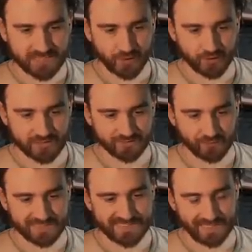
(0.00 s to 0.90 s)
searches
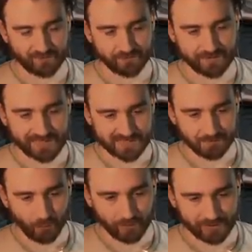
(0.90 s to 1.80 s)
for itself. That's
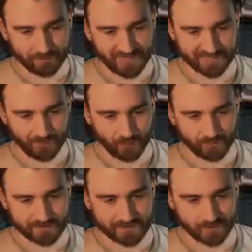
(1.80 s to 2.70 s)
probably the best
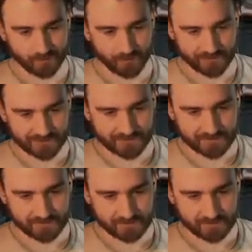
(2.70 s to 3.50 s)
part about this combo, honestly.